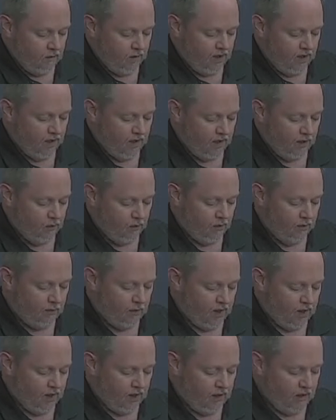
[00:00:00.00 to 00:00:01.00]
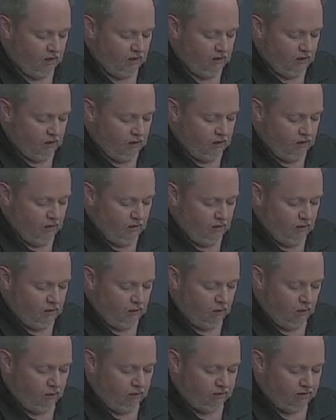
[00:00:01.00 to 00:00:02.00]
But anyone made
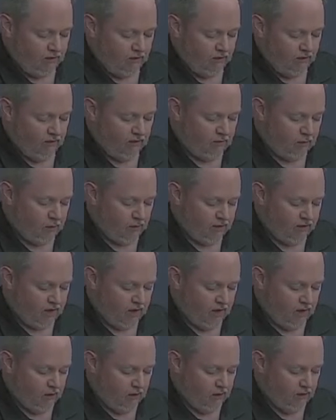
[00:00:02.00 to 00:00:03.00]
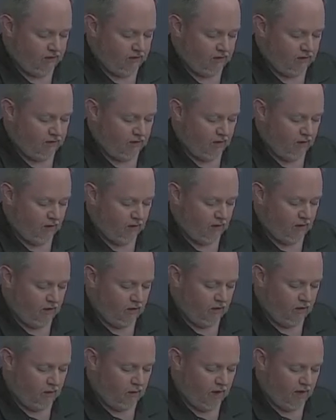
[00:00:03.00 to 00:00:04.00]
roasting these potatoes until
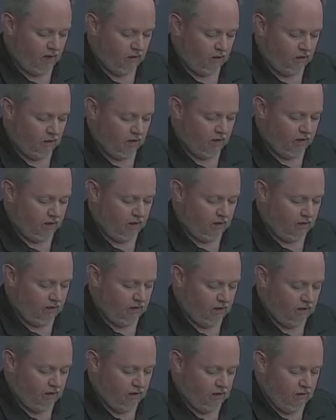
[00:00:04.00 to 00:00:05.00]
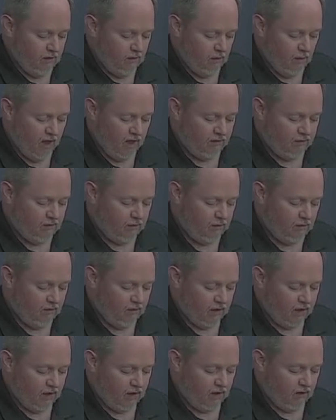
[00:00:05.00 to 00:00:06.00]
they're about right might
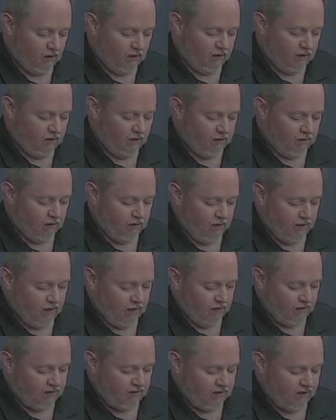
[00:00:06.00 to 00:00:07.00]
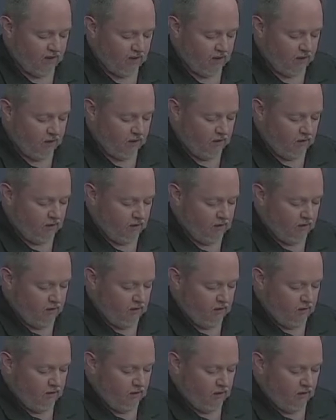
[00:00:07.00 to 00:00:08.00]
turn the calendar to the next scene
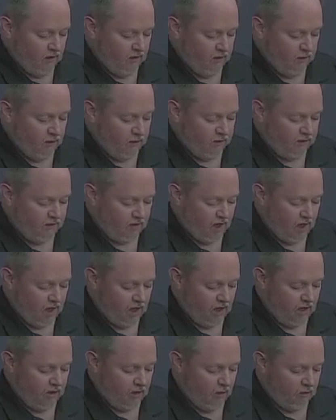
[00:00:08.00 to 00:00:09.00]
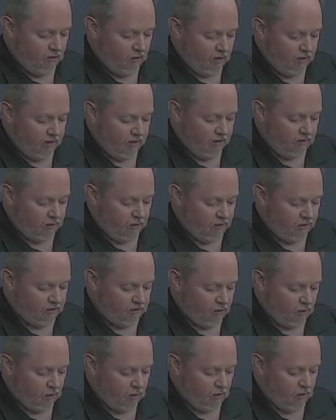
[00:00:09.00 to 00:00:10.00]
a new sky over a different
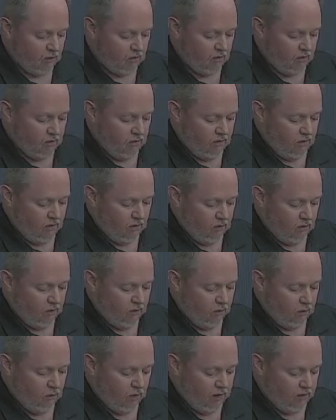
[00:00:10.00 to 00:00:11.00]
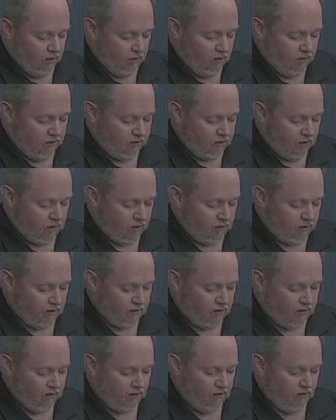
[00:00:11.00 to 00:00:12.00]
shore, with windowed
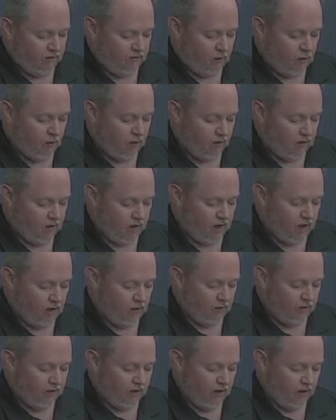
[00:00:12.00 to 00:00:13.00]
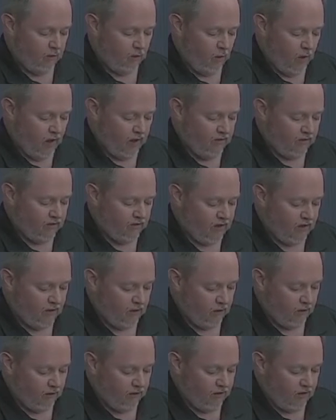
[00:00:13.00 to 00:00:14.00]
structures in the foreground and white
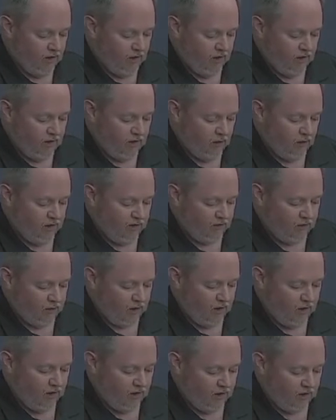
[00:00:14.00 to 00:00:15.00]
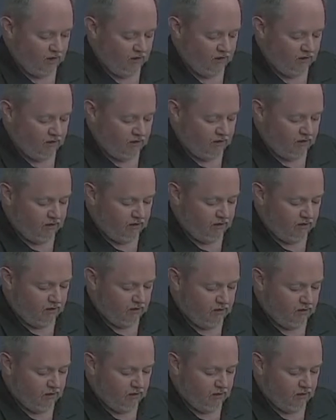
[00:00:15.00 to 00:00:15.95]
sails demonstrating distance.